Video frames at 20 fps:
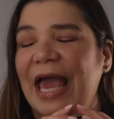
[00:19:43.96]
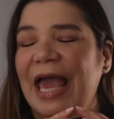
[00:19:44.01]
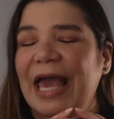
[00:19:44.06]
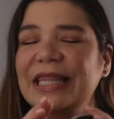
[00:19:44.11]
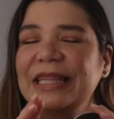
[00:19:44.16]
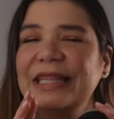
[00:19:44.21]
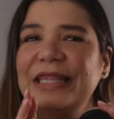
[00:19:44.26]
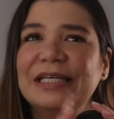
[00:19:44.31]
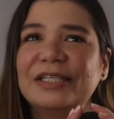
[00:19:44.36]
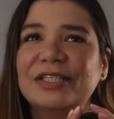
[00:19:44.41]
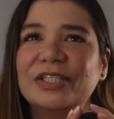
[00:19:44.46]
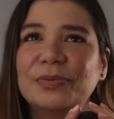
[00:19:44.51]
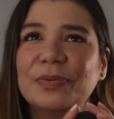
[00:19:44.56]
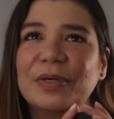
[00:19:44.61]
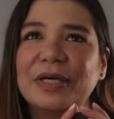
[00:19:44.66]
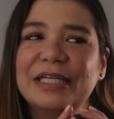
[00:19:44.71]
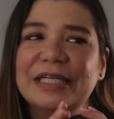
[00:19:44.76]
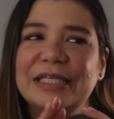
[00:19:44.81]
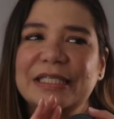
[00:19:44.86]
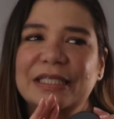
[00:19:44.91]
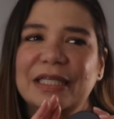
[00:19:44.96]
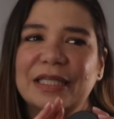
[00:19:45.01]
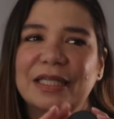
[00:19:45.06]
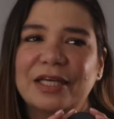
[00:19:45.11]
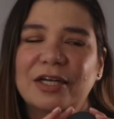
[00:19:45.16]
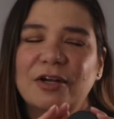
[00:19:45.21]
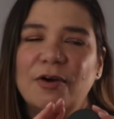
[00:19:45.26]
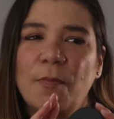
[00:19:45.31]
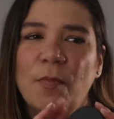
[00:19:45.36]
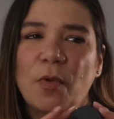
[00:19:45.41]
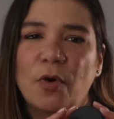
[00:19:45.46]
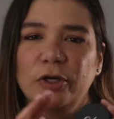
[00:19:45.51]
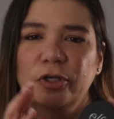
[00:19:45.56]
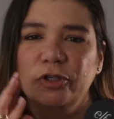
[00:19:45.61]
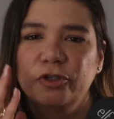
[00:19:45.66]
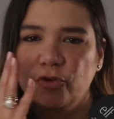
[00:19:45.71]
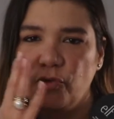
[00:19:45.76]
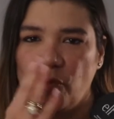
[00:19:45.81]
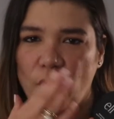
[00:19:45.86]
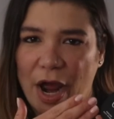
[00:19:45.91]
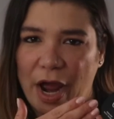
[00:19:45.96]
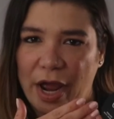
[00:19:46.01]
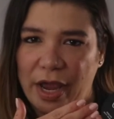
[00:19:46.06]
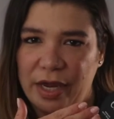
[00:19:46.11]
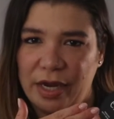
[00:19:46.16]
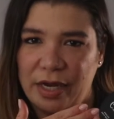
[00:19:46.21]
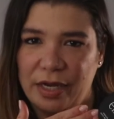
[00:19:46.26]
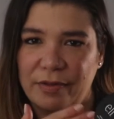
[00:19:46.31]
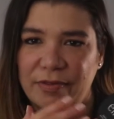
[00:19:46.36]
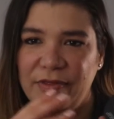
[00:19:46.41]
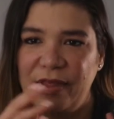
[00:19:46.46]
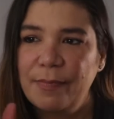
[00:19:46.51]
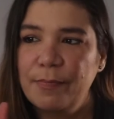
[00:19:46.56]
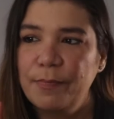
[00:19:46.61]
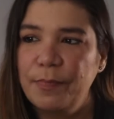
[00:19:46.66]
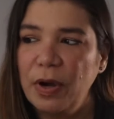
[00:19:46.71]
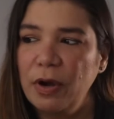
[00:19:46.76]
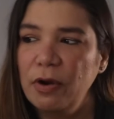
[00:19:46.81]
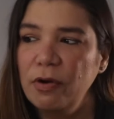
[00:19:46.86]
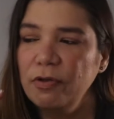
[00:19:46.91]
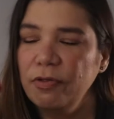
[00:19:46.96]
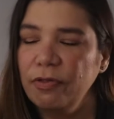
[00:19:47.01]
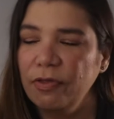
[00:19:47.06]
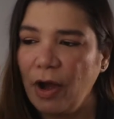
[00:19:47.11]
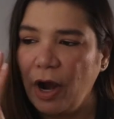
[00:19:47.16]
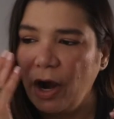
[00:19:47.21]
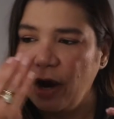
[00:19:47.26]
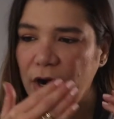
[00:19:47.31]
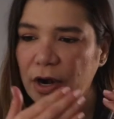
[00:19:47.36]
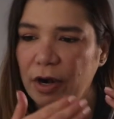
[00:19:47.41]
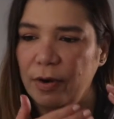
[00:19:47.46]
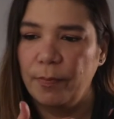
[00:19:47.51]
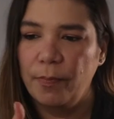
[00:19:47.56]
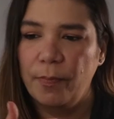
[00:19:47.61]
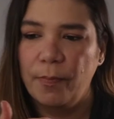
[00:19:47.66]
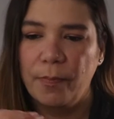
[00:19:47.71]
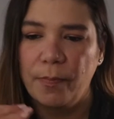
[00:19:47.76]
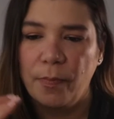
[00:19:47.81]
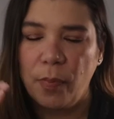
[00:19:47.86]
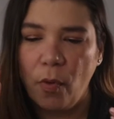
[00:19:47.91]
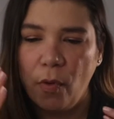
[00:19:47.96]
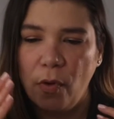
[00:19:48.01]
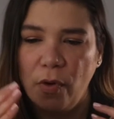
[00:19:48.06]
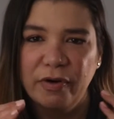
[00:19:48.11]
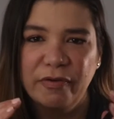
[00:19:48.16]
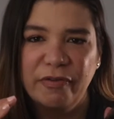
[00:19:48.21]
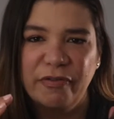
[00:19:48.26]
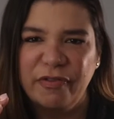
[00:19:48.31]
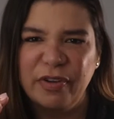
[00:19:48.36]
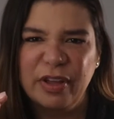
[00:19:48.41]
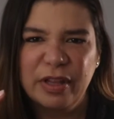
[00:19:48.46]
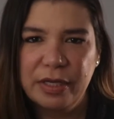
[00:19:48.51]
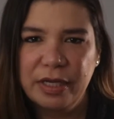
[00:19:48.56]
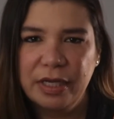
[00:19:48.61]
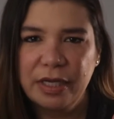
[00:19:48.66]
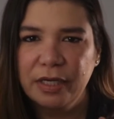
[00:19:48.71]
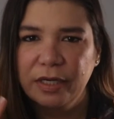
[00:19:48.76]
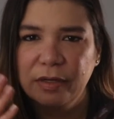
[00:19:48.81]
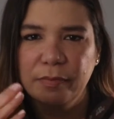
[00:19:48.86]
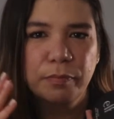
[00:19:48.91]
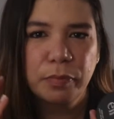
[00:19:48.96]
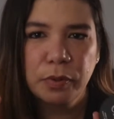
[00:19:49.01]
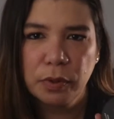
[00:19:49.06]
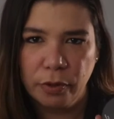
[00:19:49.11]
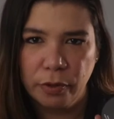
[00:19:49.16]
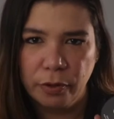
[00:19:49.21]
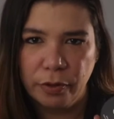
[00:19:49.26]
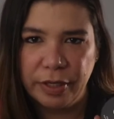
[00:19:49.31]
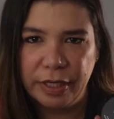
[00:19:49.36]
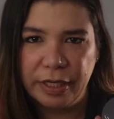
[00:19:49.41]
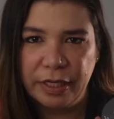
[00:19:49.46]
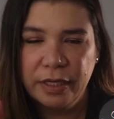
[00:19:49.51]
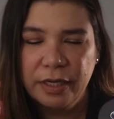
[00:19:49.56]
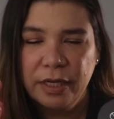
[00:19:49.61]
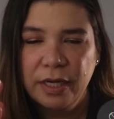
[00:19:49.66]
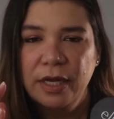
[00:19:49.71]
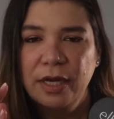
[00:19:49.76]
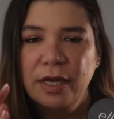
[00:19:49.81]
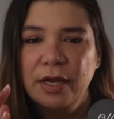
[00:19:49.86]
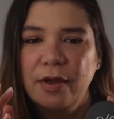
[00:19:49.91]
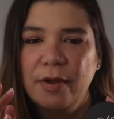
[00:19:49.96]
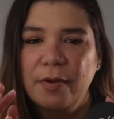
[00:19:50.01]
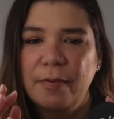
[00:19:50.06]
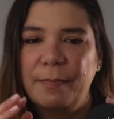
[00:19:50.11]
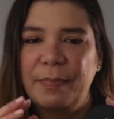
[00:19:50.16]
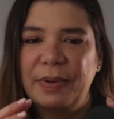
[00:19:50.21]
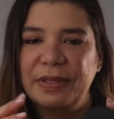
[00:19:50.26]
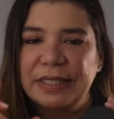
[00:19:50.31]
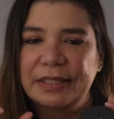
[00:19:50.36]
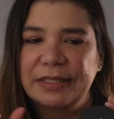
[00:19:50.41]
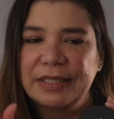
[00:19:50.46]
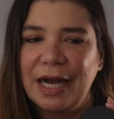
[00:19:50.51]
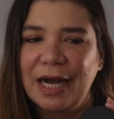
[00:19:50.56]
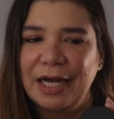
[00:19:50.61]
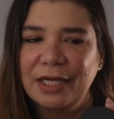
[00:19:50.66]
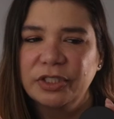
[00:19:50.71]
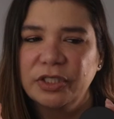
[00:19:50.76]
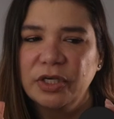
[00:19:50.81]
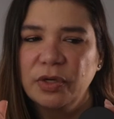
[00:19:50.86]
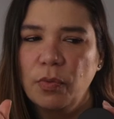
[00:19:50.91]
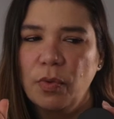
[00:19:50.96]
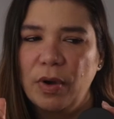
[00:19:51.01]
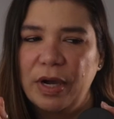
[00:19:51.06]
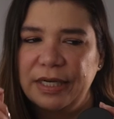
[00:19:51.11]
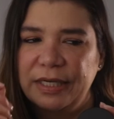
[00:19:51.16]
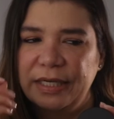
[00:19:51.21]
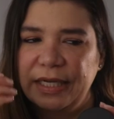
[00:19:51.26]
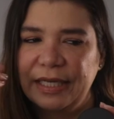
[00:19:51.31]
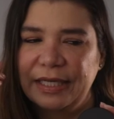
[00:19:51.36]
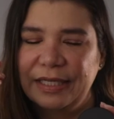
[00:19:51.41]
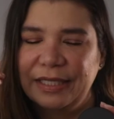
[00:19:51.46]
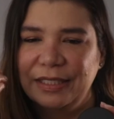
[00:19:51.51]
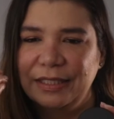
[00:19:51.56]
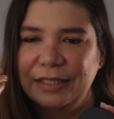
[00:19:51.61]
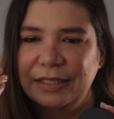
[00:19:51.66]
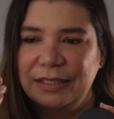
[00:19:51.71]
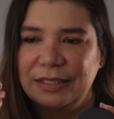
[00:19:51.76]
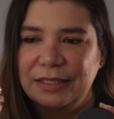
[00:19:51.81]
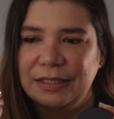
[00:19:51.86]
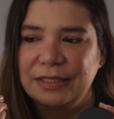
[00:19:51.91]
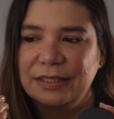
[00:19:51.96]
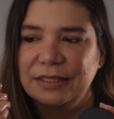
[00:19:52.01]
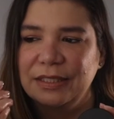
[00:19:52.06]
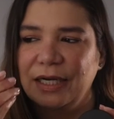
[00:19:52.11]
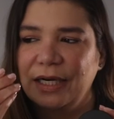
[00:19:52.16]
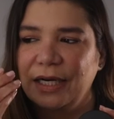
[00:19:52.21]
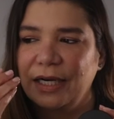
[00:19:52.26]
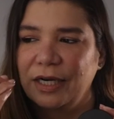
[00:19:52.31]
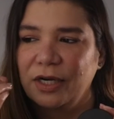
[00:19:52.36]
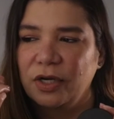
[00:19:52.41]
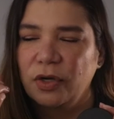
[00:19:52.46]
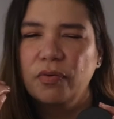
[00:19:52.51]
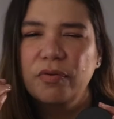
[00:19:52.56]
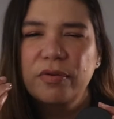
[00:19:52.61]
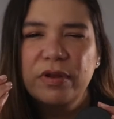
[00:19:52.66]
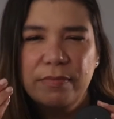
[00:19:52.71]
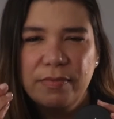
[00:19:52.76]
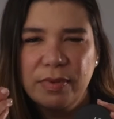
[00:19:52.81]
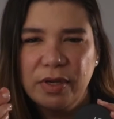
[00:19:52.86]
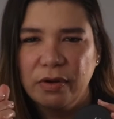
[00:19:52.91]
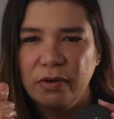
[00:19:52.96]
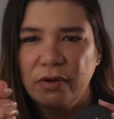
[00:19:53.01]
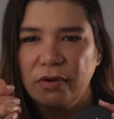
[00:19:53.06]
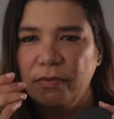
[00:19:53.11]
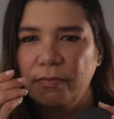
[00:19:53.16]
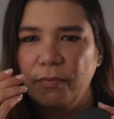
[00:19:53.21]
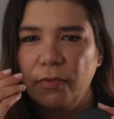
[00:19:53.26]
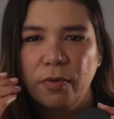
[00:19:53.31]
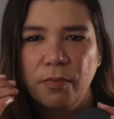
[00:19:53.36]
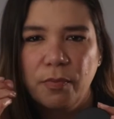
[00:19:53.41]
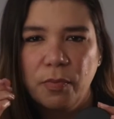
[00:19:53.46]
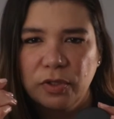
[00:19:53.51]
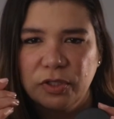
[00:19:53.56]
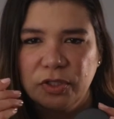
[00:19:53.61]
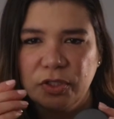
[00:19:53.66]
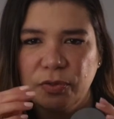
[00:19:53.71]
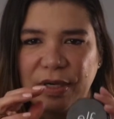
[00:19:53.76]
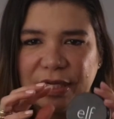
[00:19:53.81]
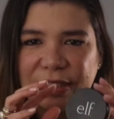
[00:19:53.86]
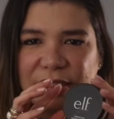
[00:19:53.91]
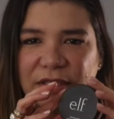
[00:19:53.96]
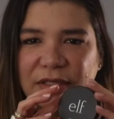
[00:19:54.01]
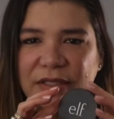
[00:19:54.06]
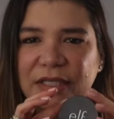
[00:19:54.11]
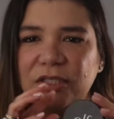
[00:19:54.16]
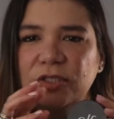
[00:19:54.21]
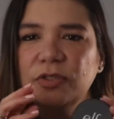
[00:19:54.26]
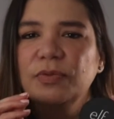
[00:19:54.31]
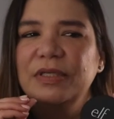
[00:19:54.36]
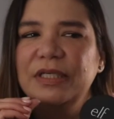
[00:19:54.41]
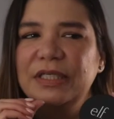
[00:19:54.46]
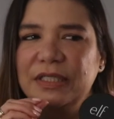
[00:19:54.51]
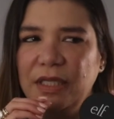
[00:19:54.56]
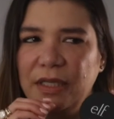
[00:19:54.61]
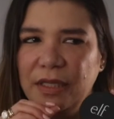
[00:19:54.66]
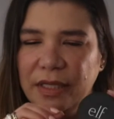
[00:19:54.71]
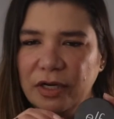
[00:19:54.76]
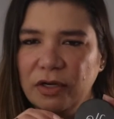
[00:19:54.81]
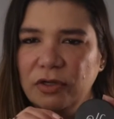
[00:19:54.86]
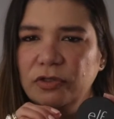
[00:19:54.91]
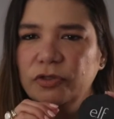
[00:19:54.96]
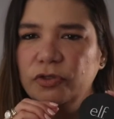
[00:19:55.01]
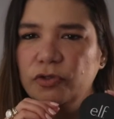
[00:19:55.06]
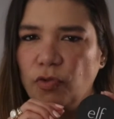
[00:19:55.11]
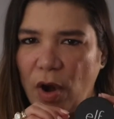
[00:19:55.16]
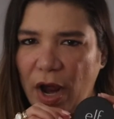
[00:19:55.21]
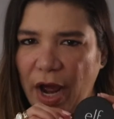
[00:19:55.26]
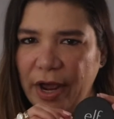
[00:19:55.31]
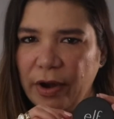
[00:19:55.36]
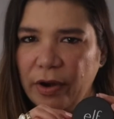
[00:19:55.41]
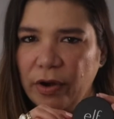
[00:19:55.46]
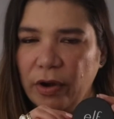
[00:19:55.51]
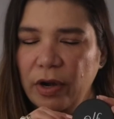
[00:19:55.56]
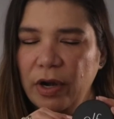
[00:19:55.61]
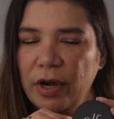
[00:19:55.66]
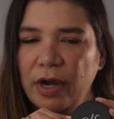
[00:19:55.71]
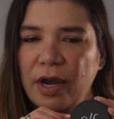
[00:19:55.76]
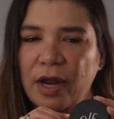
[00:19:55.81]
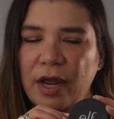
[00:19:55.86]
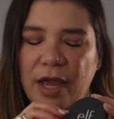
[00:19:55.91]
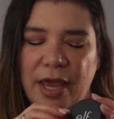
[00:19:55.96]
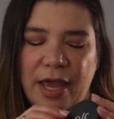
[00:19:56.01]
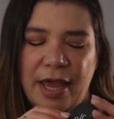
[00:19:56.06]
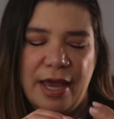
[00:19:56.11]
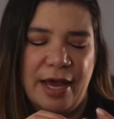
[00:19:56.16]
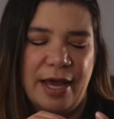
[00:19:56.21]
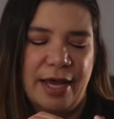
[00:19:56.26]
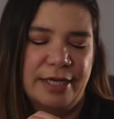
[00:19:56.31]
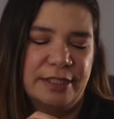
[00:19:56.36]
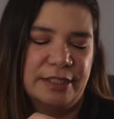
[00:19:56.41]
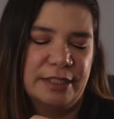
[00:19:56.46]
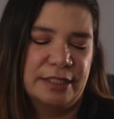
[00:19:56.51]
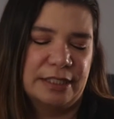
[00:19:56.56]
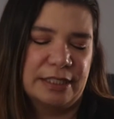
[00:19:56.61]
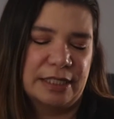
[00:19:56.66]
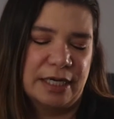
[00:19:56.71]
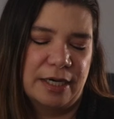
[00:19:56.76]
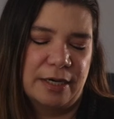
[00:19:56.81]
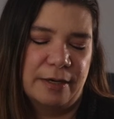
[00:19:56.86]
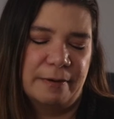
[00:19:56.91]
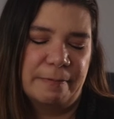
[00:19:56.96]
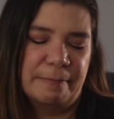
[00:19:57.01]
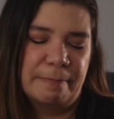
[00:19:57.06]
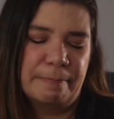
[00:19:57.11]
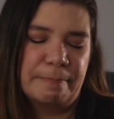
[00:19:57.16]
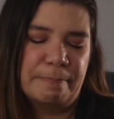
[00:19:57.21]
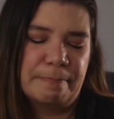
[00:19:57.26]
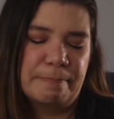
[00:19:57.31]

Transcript: And this one is a little more drying. They both are pore filling and blurring. But the Tatcha one is uh, creamier, more moisturizer. This one is a little drier. And um,